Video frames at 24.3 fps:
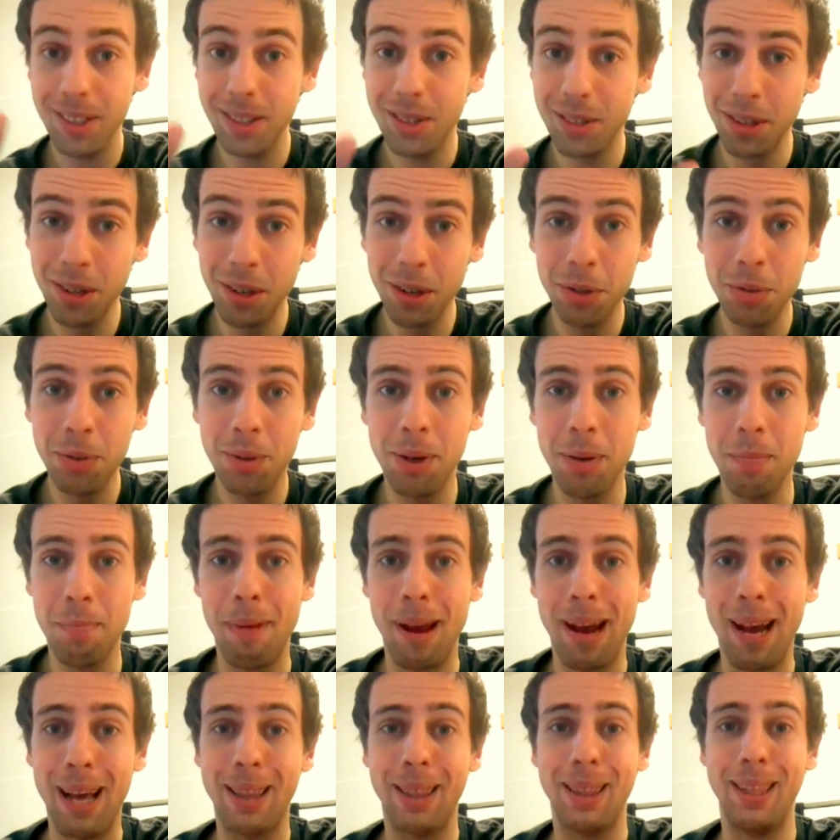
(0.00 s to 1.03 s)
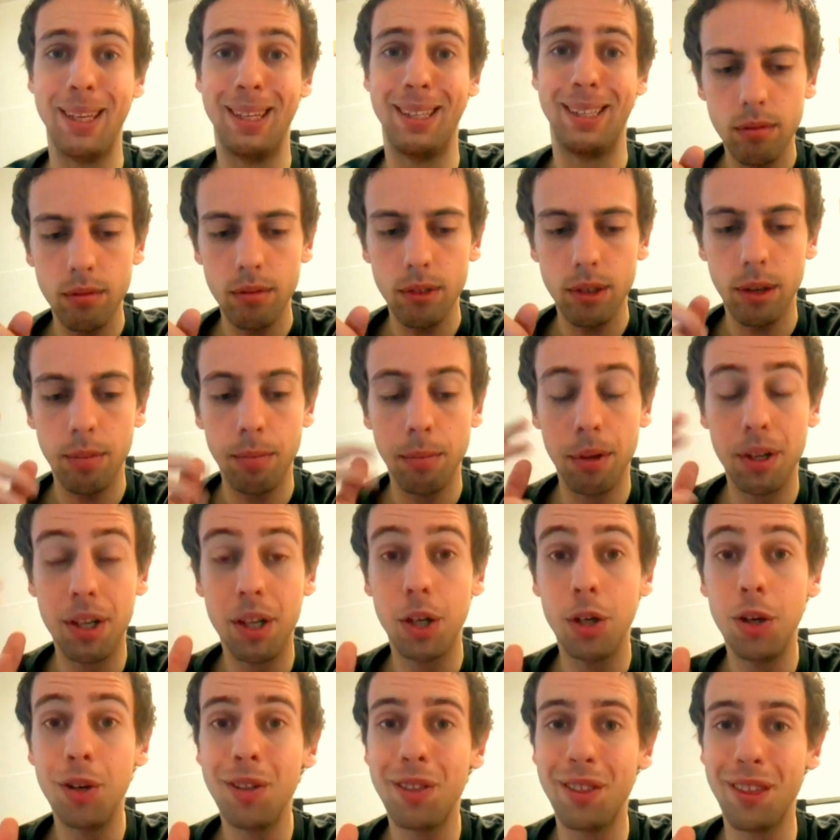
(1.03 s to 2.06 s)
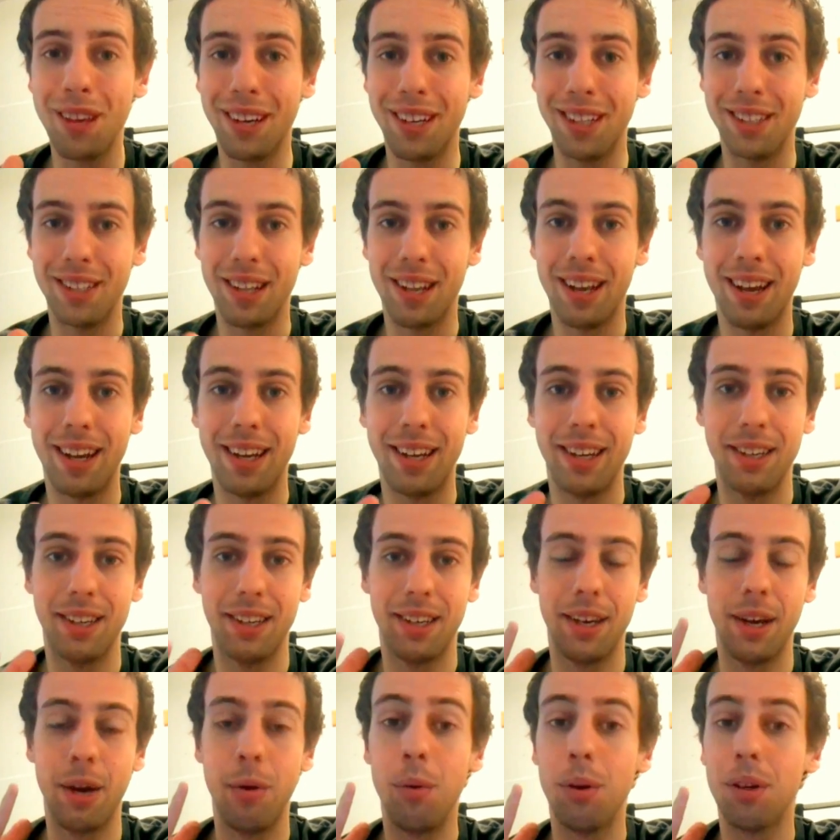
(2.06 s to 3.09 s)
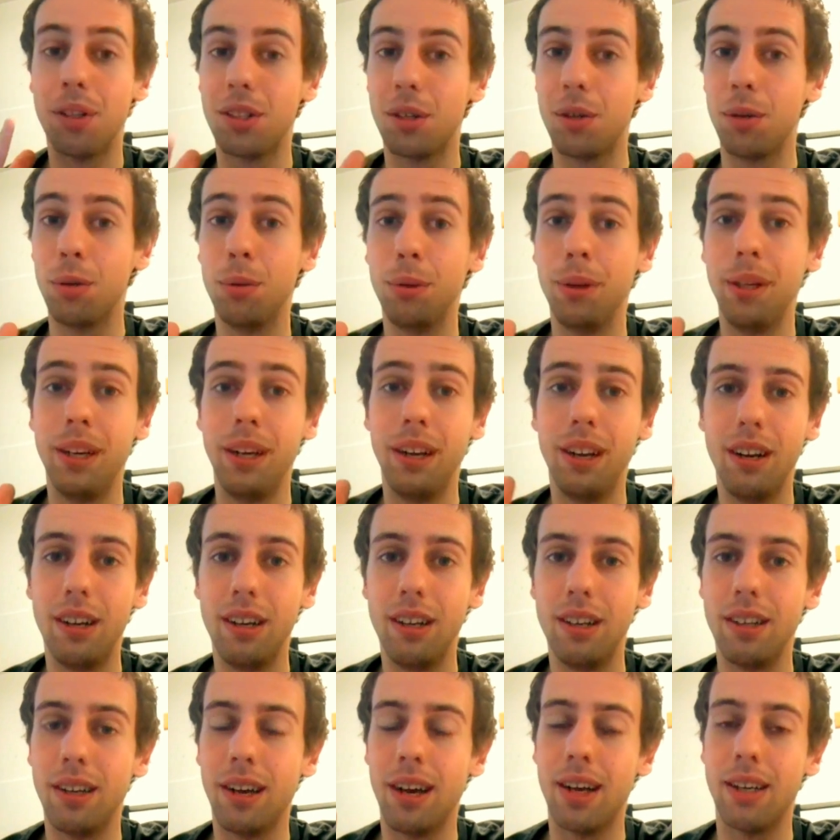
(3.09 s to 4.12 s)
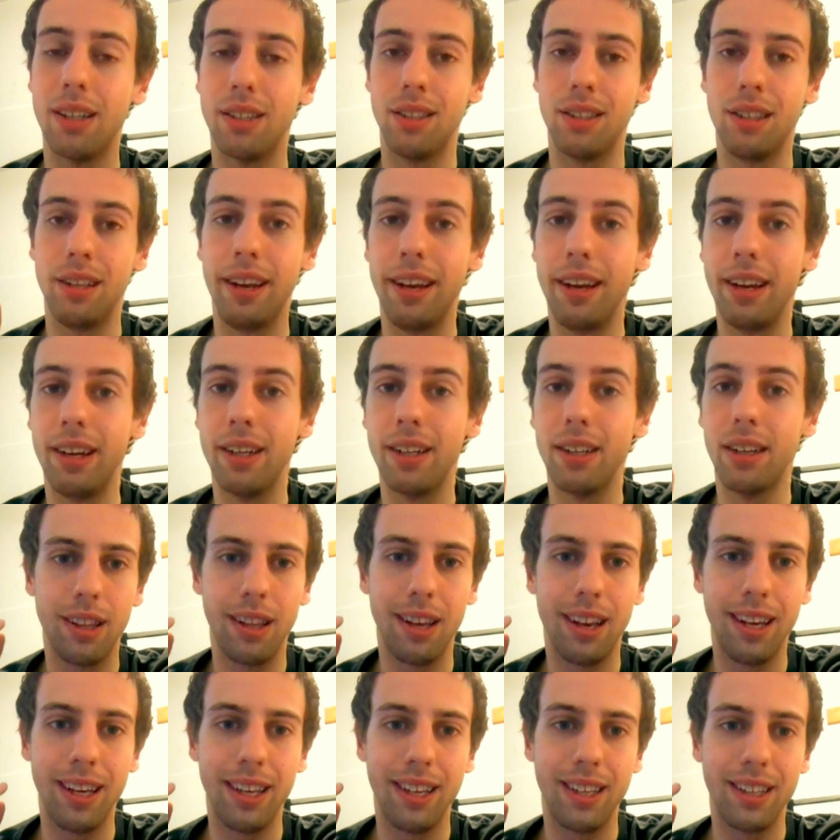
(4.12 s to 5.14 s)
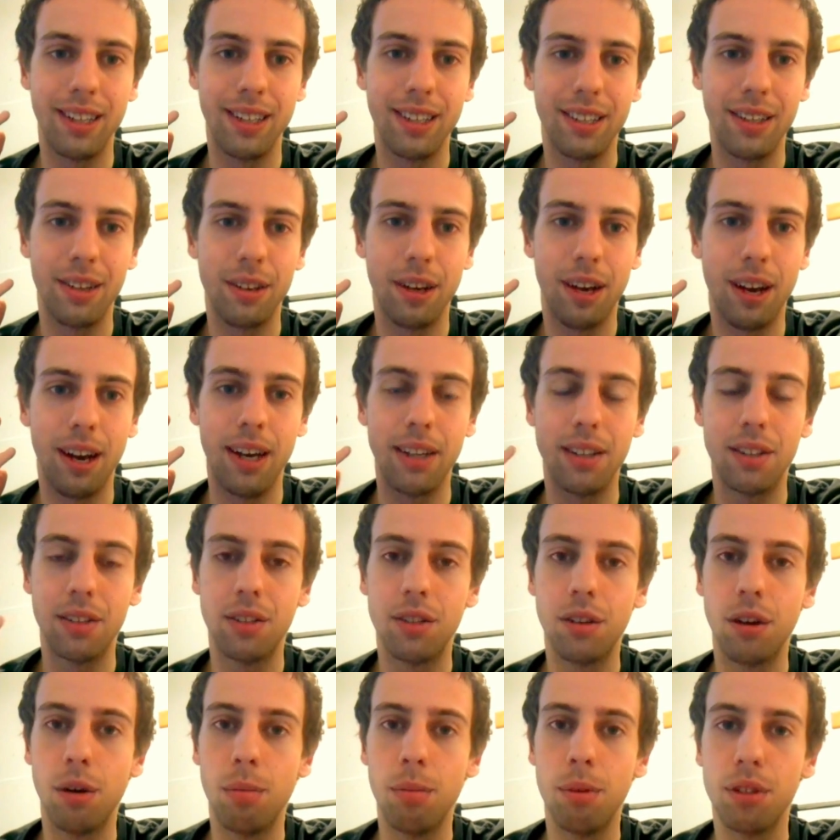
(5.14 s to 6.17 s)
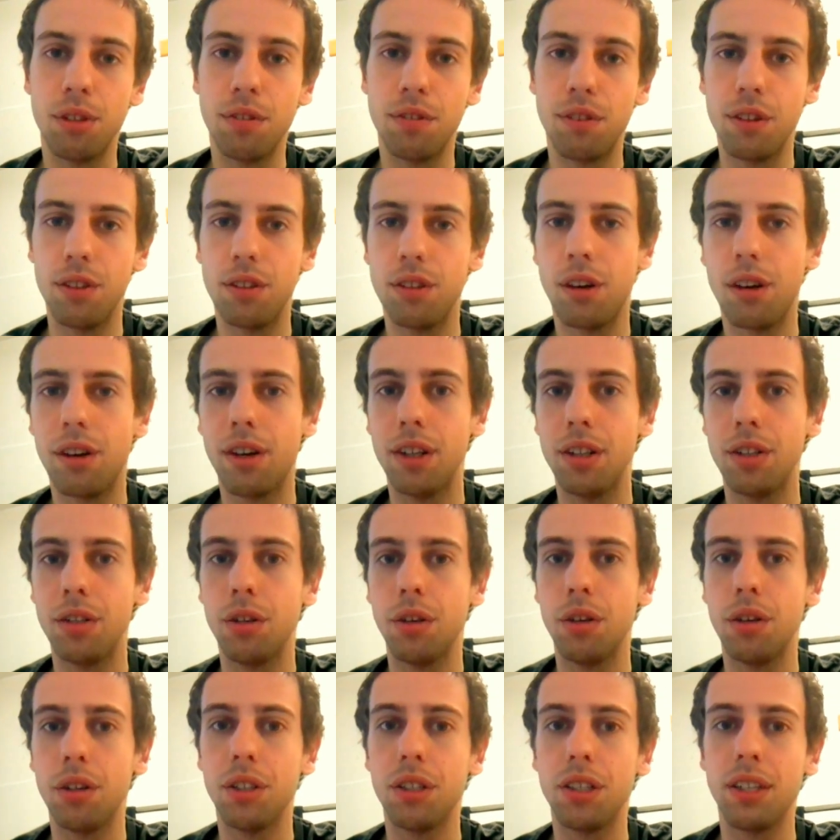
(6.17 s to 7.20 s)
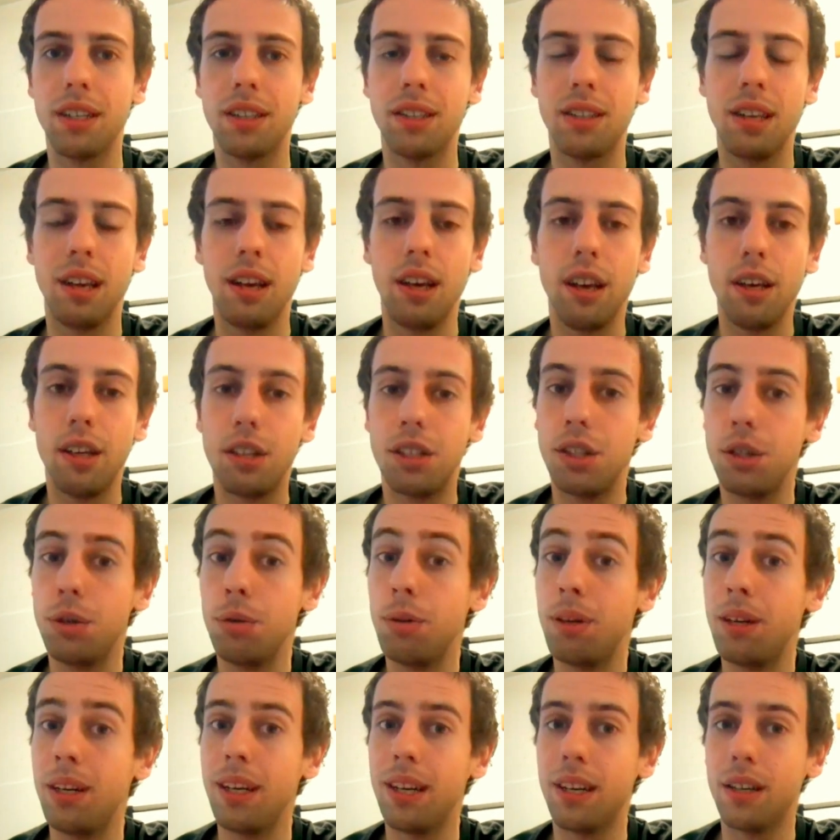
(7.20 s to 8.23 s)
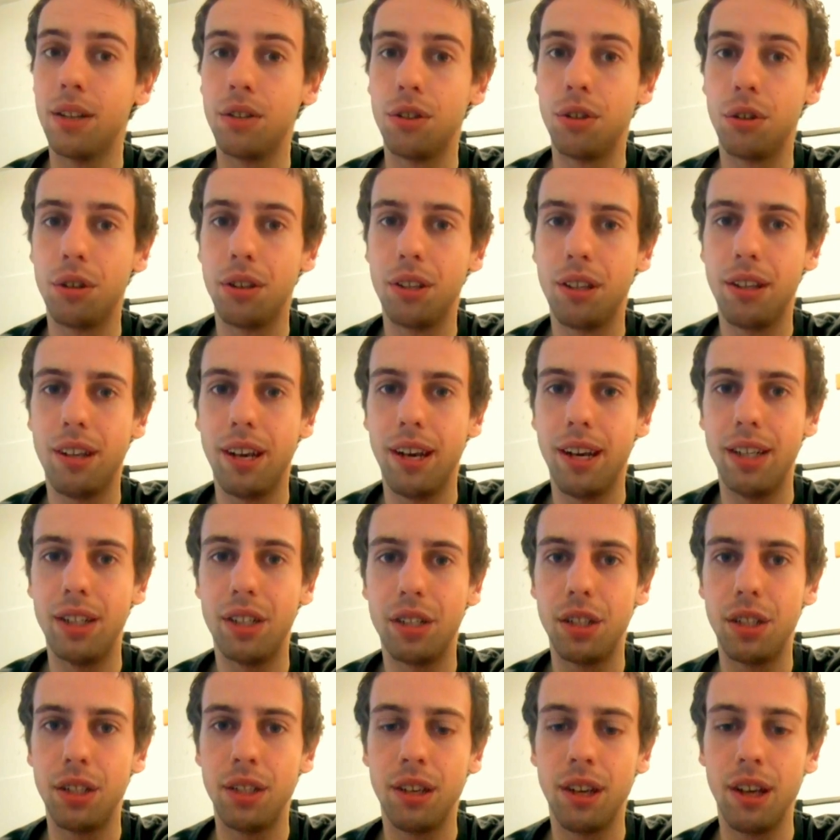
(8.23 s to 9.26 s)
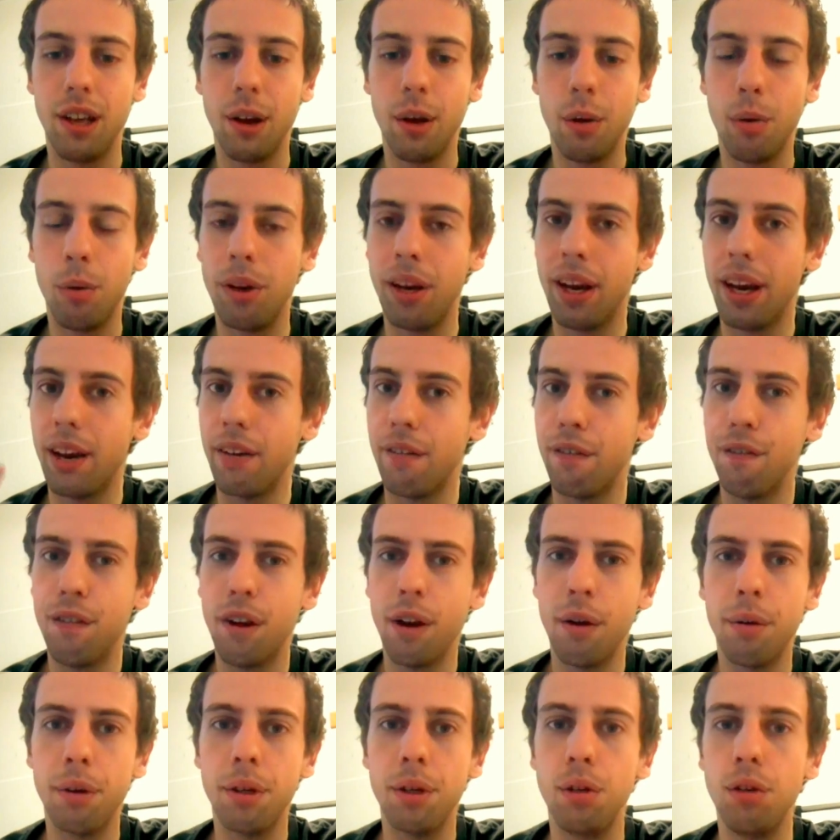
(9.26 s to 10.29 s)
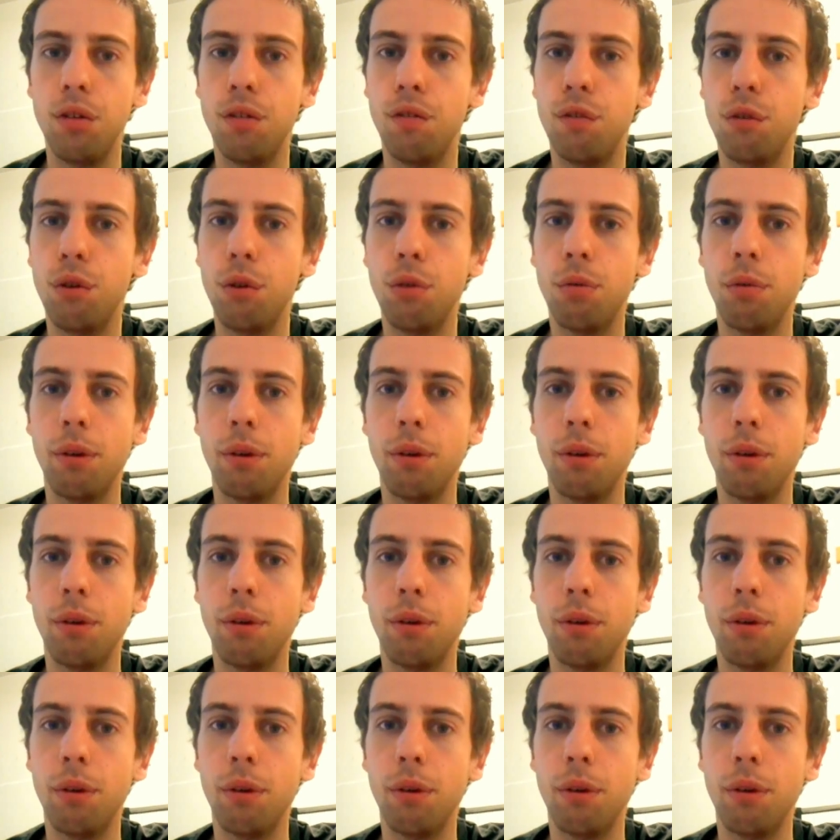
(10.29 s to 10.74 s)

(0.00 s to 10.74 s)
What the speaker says: So those were the bad things. But the good things, like, it was a really nice date, like, I had so much fun talking to her. She really enjoyed the date. We had very good food.